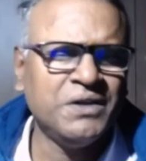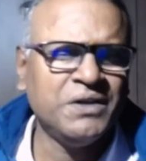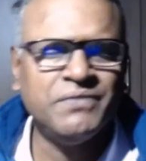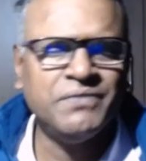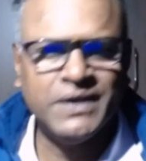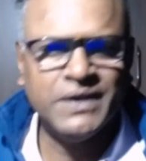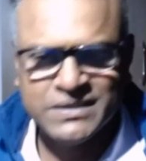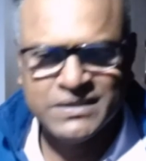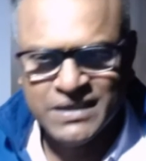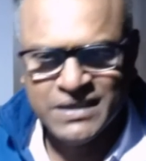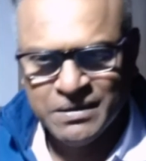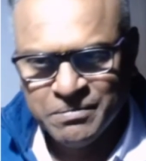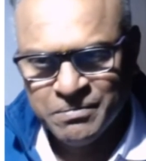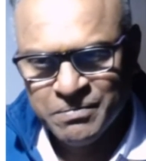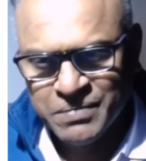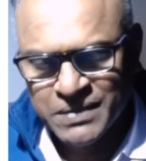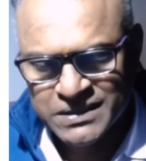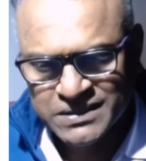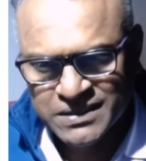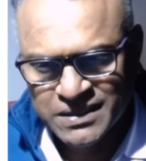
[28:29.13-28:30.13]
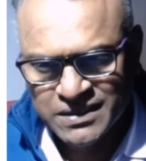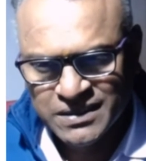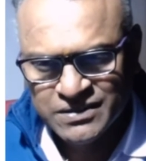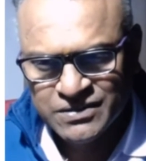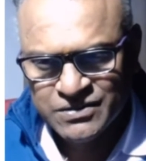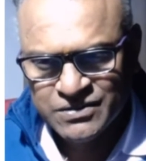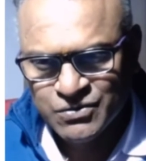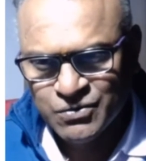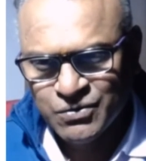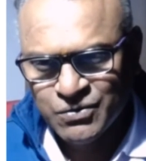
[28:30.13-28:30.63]
of examples and
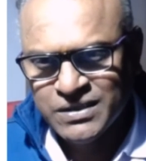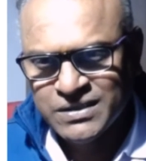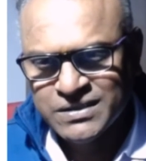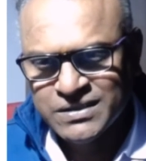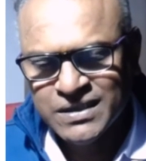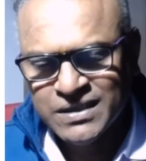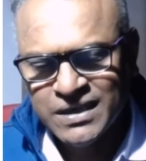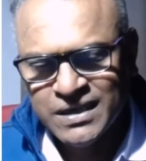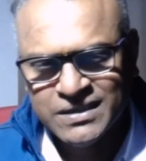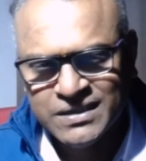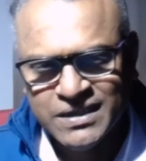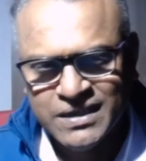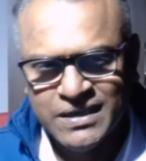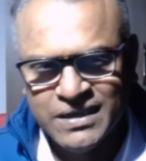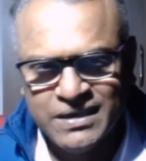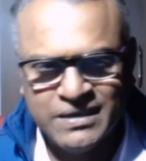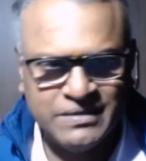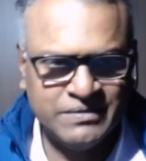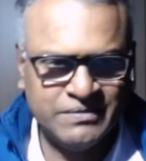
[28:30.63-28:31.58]
stories are there.